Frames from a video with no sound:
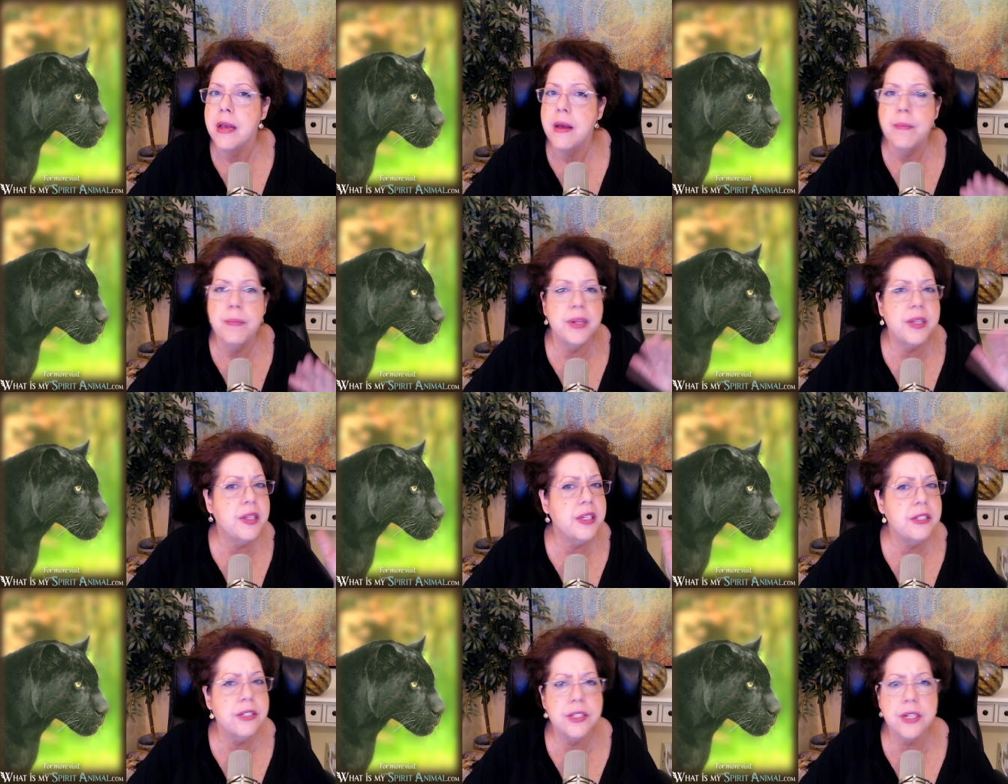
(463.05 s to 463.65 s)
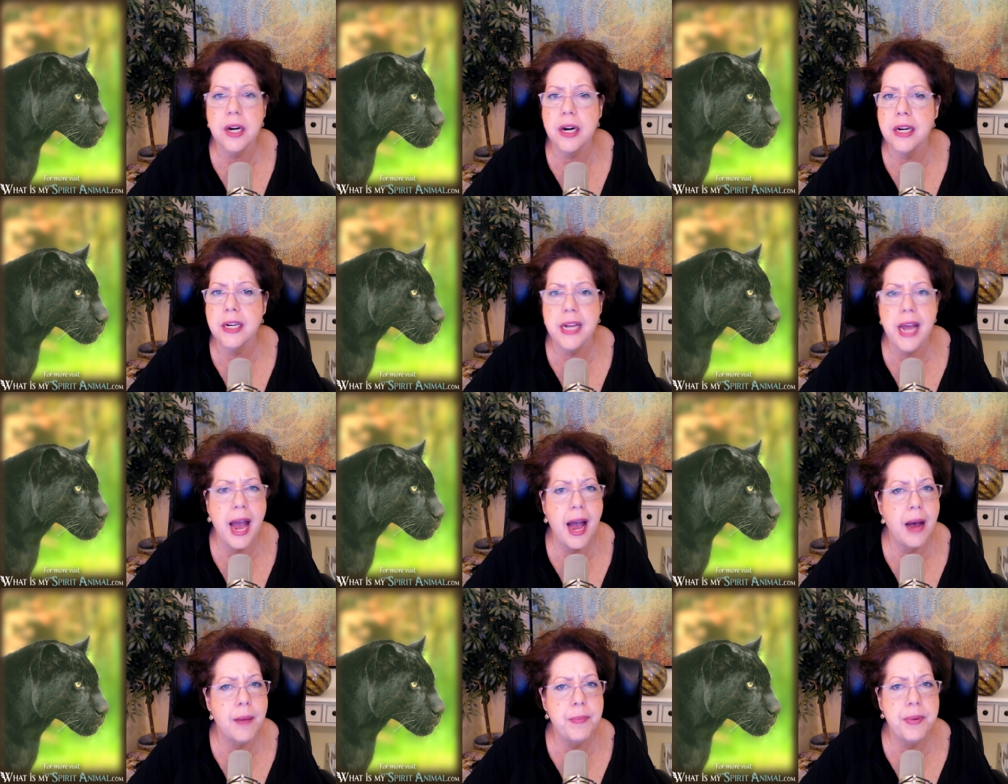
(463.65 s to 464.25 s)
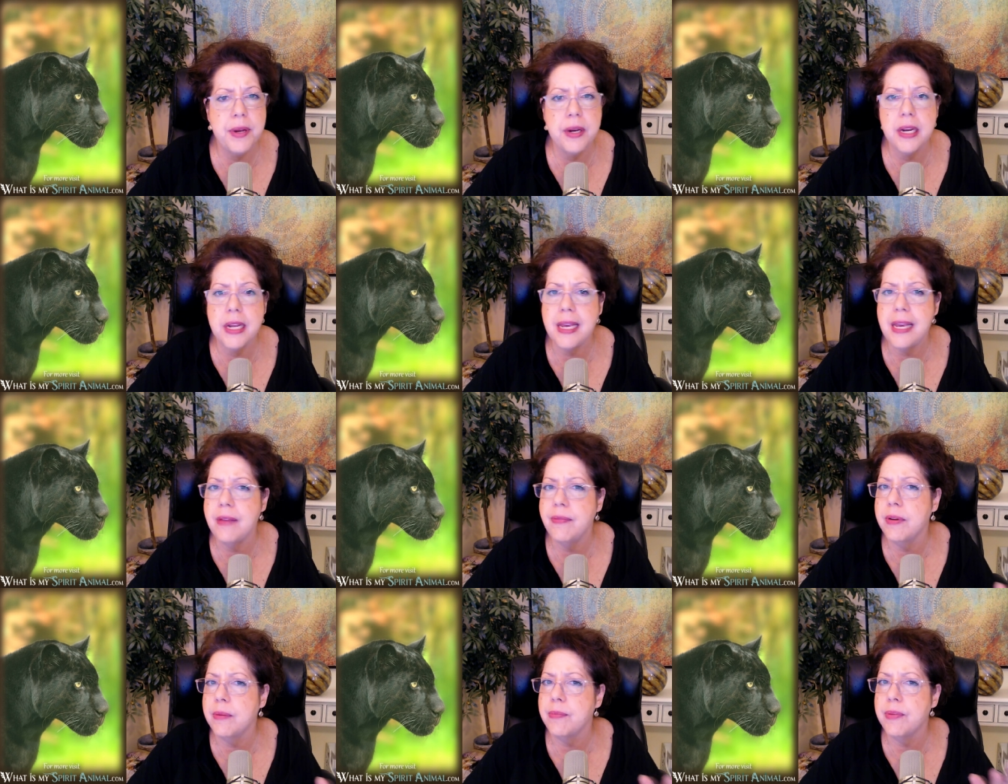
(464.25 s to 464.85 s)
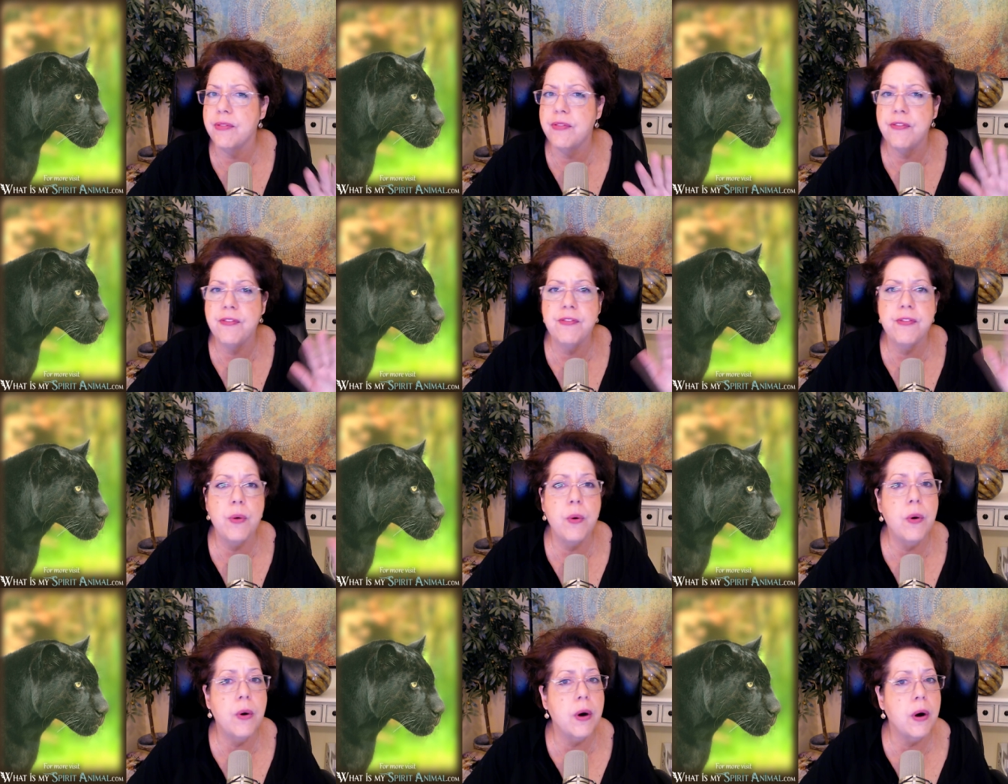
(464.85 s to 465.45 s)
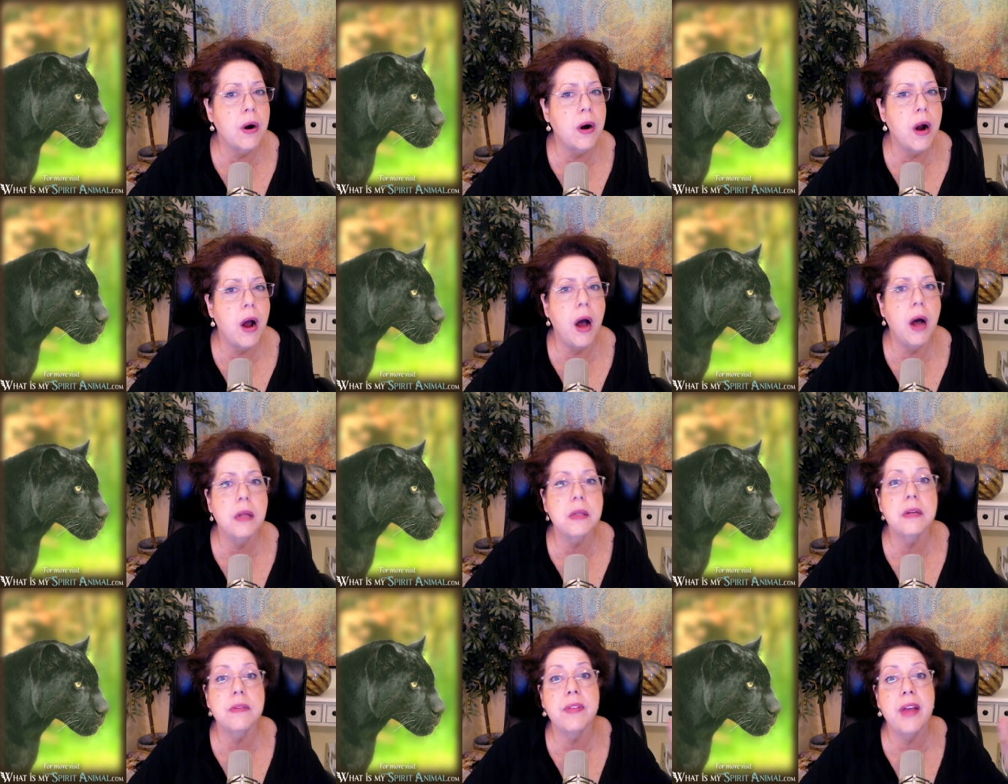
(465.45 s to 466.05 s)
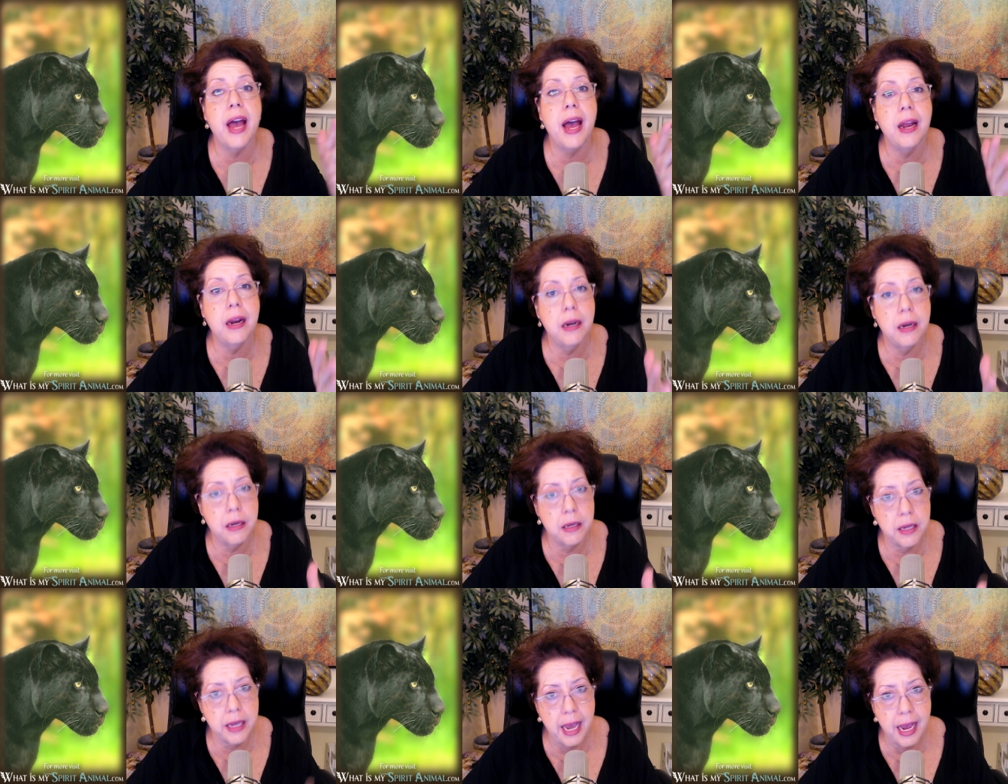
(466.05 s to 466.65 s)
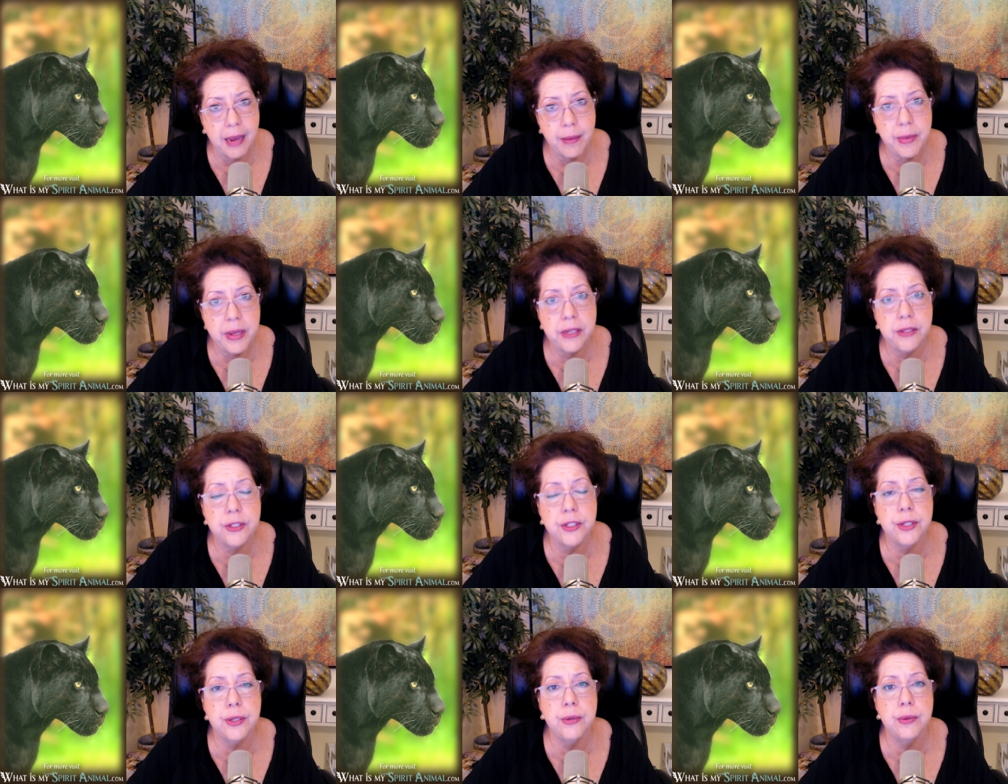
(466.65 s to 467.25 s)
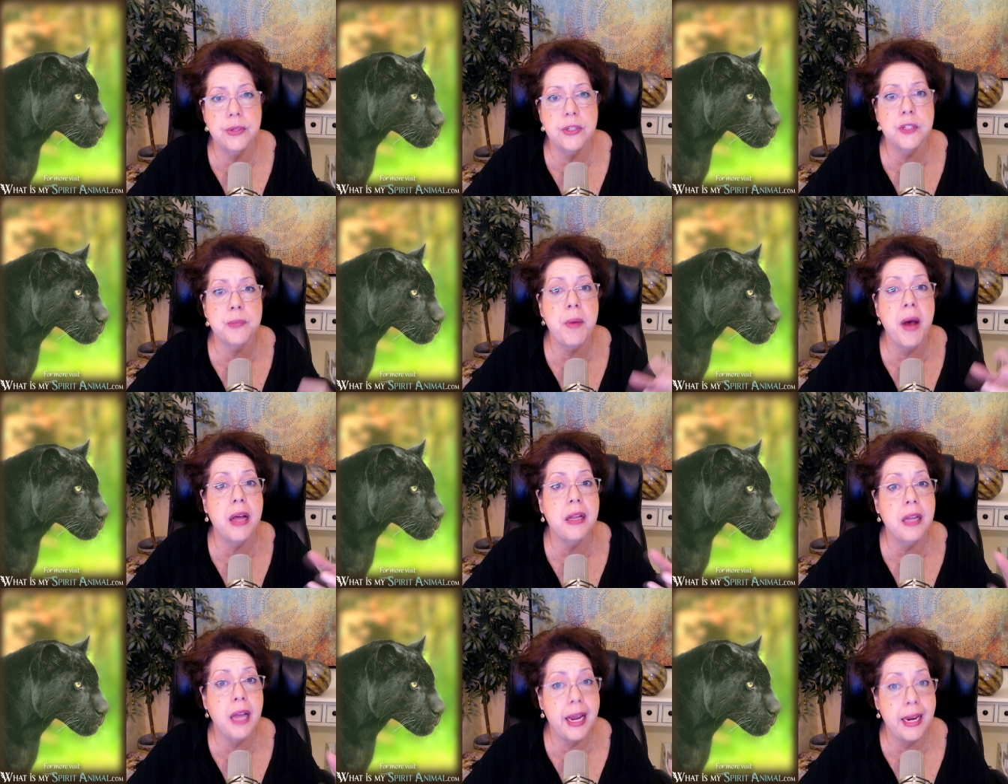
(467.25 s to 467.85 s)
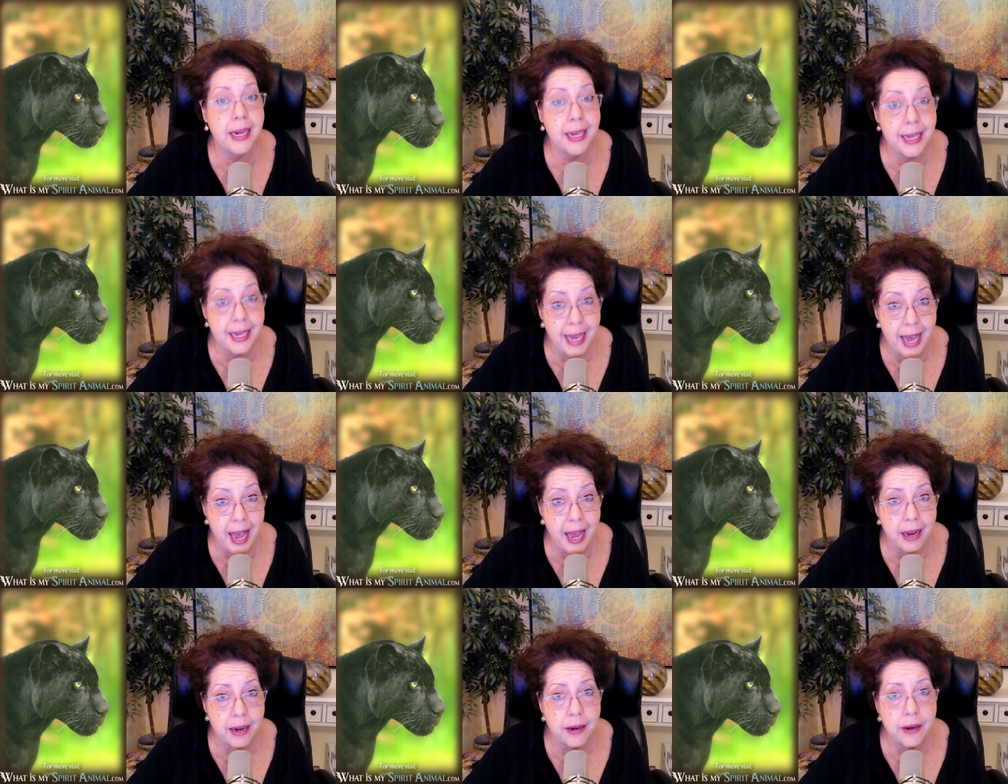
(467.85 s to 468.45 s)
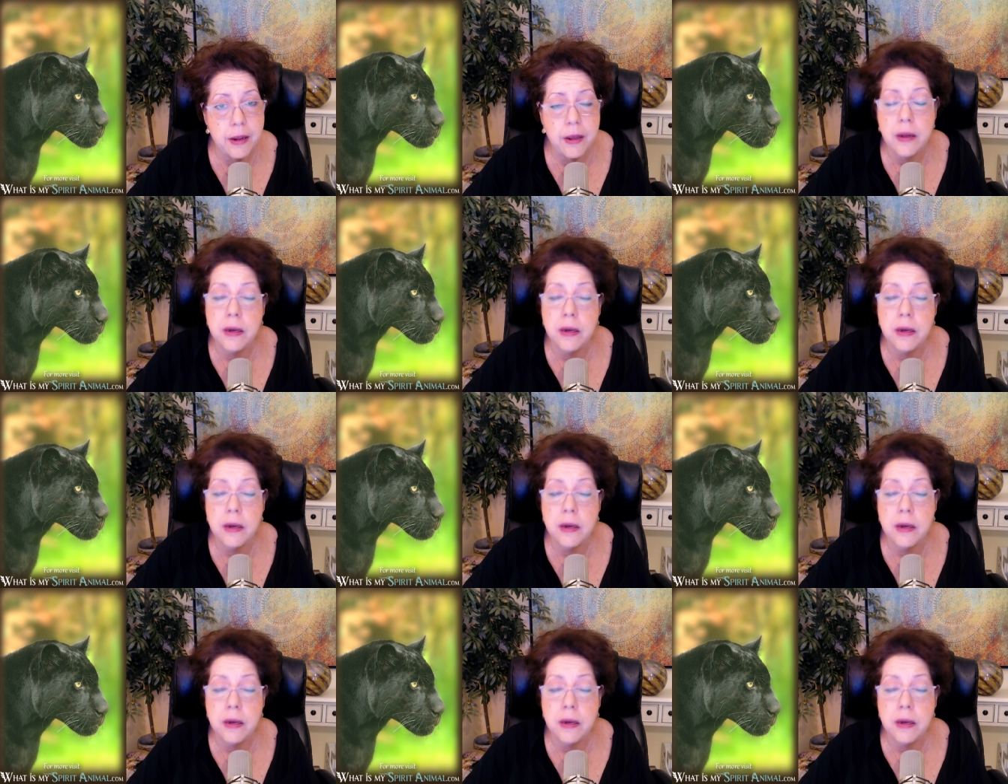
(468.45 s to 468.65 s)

But this started to happen even before all of that came into the spotlight again.